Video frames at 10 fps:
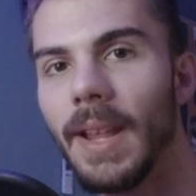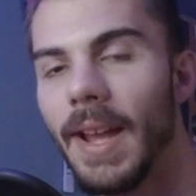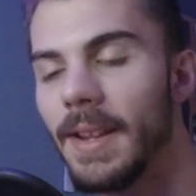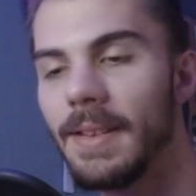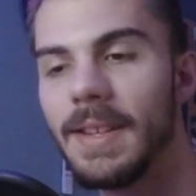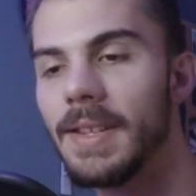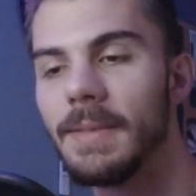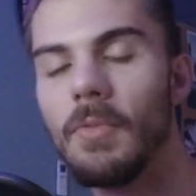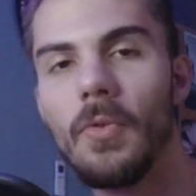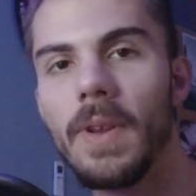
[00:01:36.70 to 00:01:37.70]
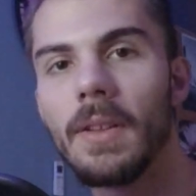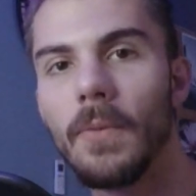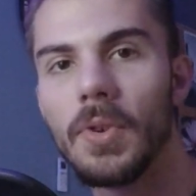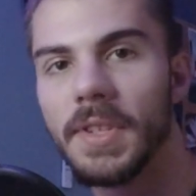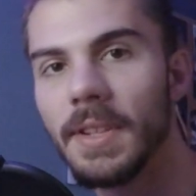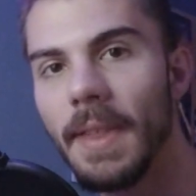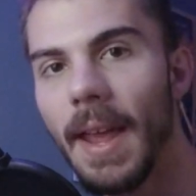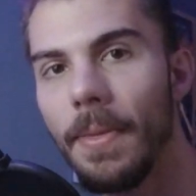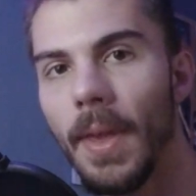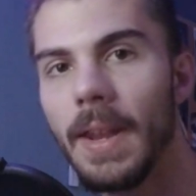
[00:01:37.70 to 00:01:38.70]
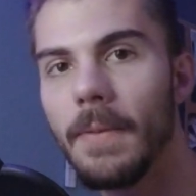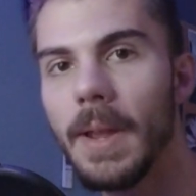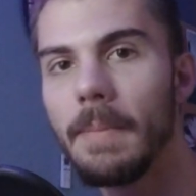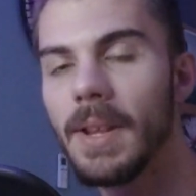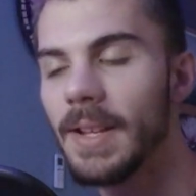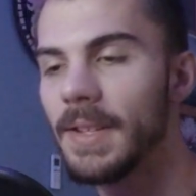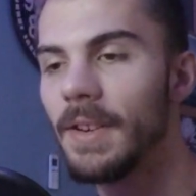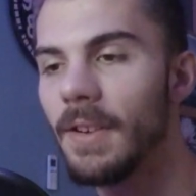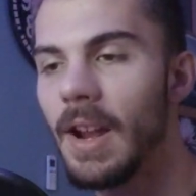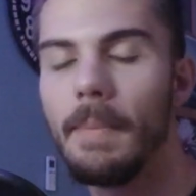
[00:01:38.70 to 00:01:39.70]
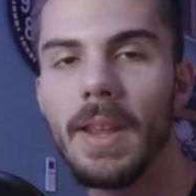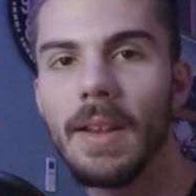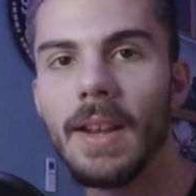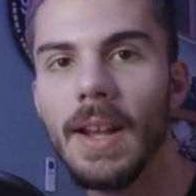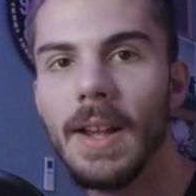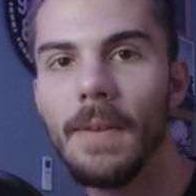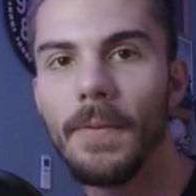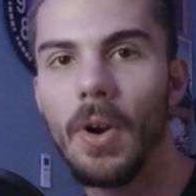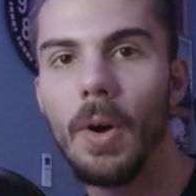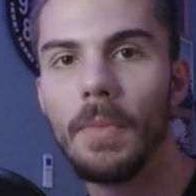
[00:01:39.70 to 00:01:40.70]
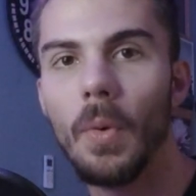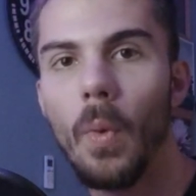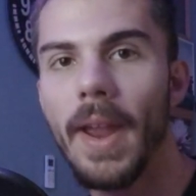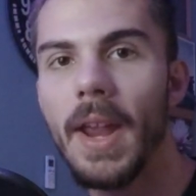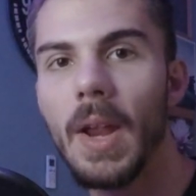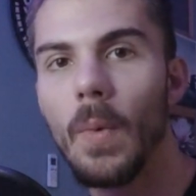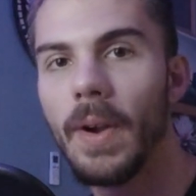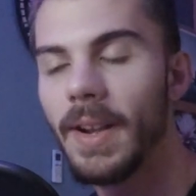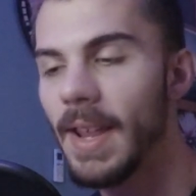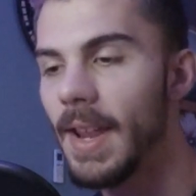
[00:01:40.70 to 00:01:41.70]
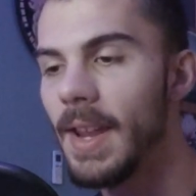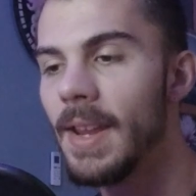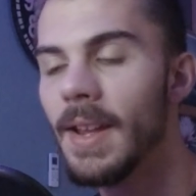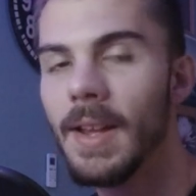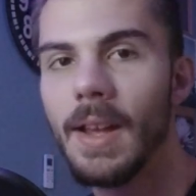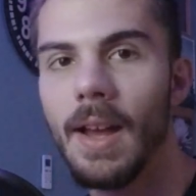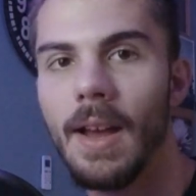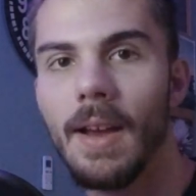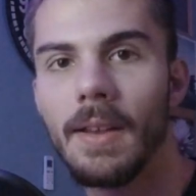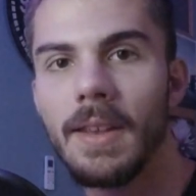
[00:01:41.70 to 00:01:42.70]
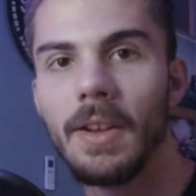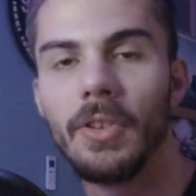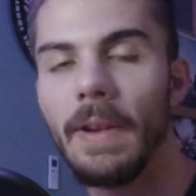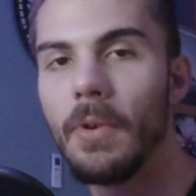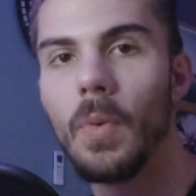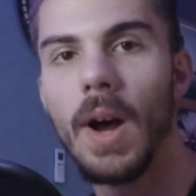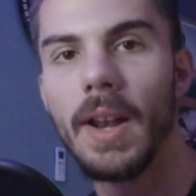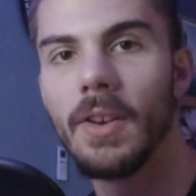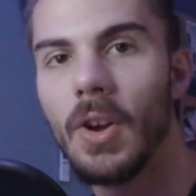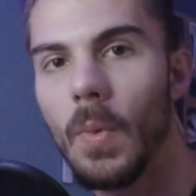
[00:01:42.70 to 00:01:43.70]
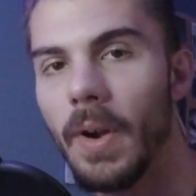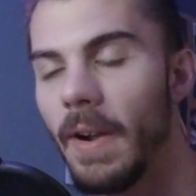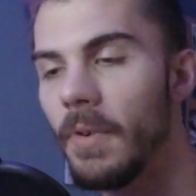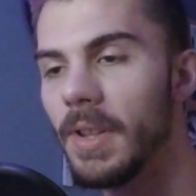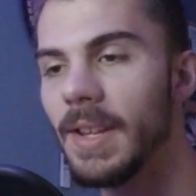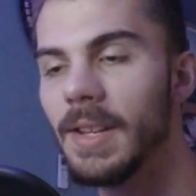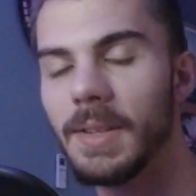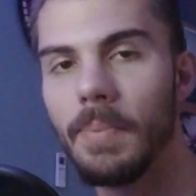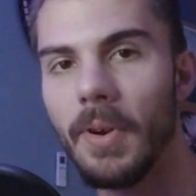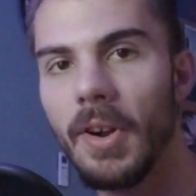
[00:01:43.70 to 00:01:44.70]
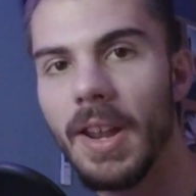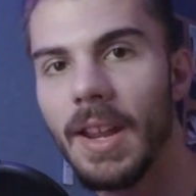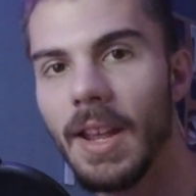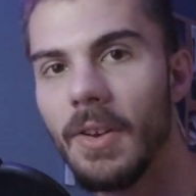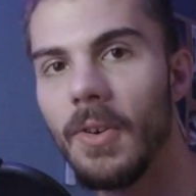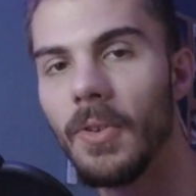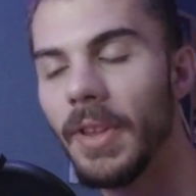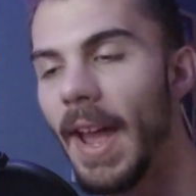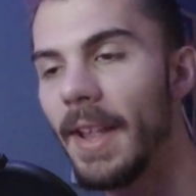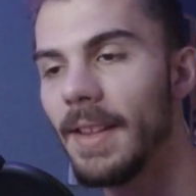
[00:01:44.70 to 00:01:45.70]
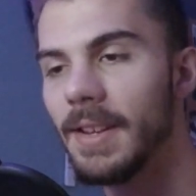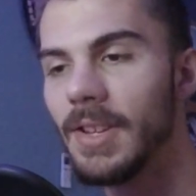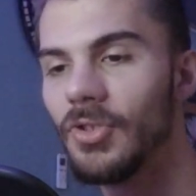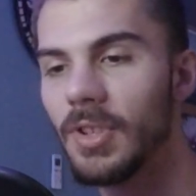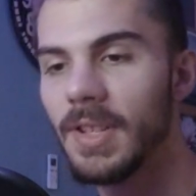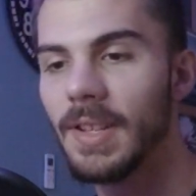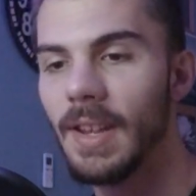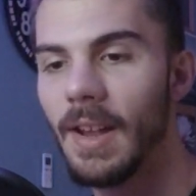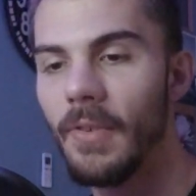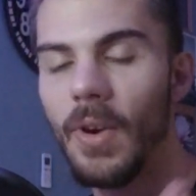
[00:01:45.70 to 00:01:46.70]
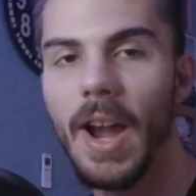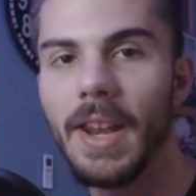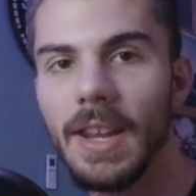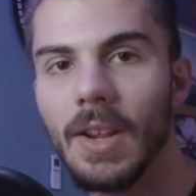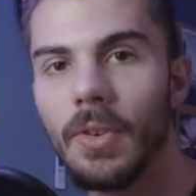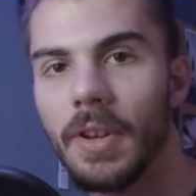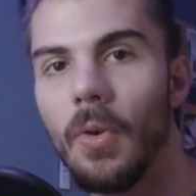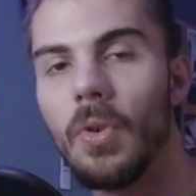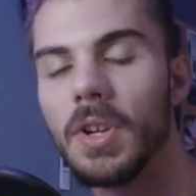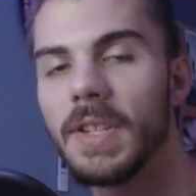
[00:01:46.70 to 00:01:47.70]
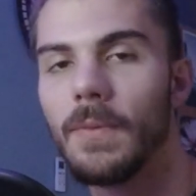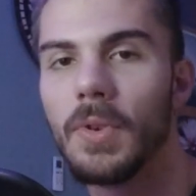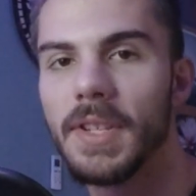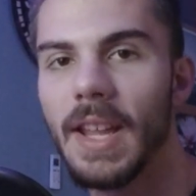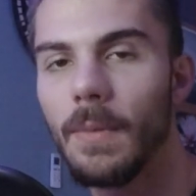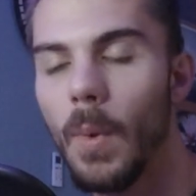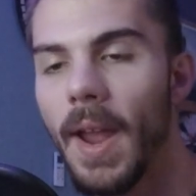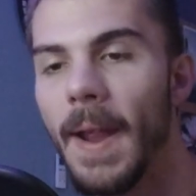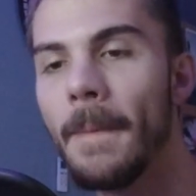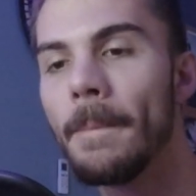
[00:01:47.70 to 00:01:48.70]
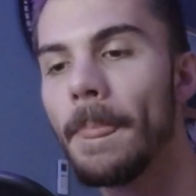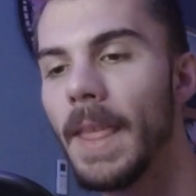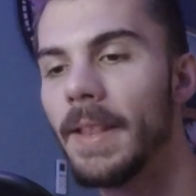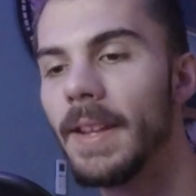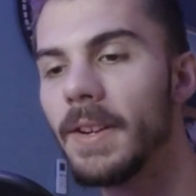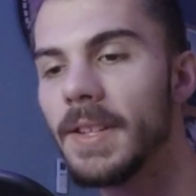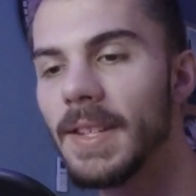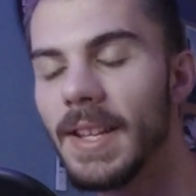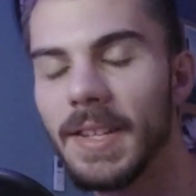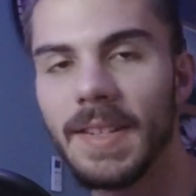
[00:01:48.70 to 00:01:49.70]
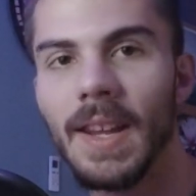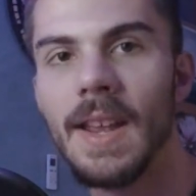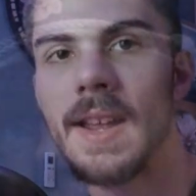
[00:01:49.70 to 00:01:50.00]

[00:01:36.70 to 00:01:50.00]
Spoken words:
like he's moving towards the death anyway, because they're coming from the way where they killed everyone, you know, where everything is burning and all that, and he's just riding on the horse towards that way. And there is this